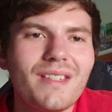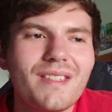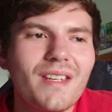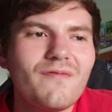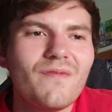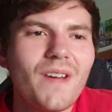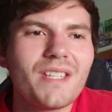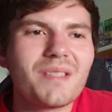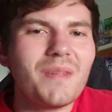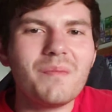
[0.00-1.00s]
it's an
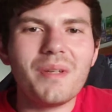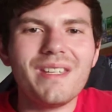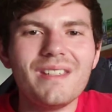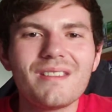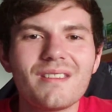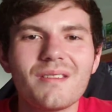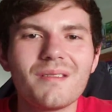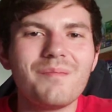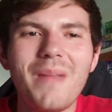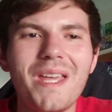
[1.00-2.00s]
investment piece,
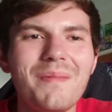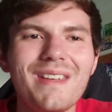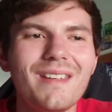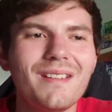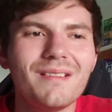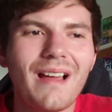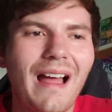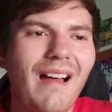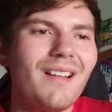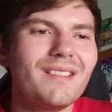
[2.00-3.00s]
maybe,
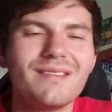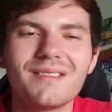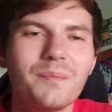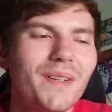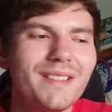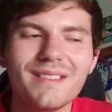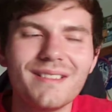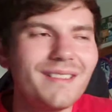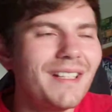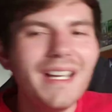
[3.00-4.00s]
but
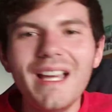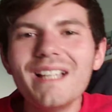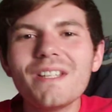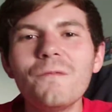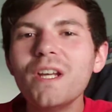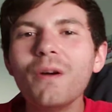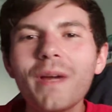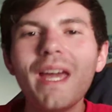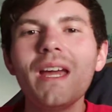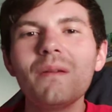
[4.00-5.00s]
it's a video
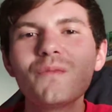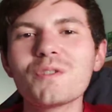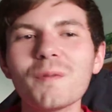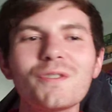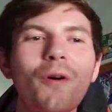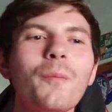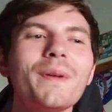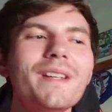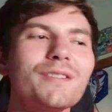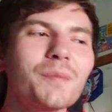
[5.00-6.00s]
game. You're supposed to
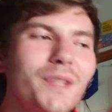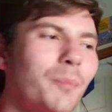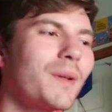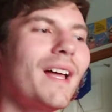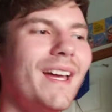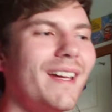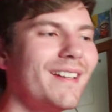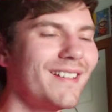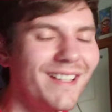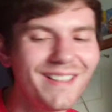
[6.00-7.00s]
open it. You're supposed to play
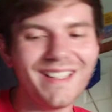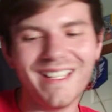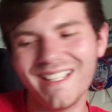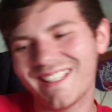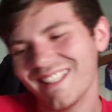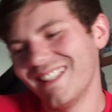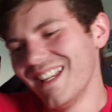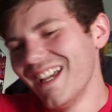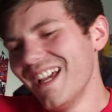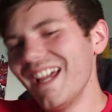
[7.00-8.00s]
it. Like,
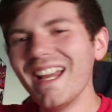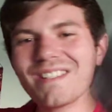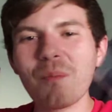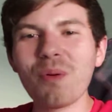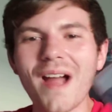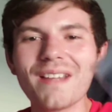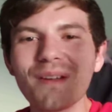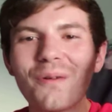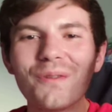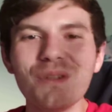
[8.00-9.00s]
it has a
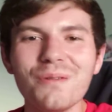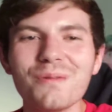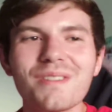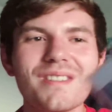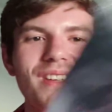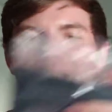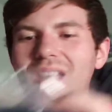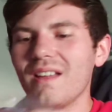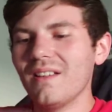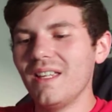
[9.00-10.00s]
practical use.
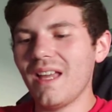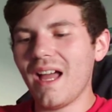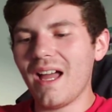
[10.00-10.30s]
Like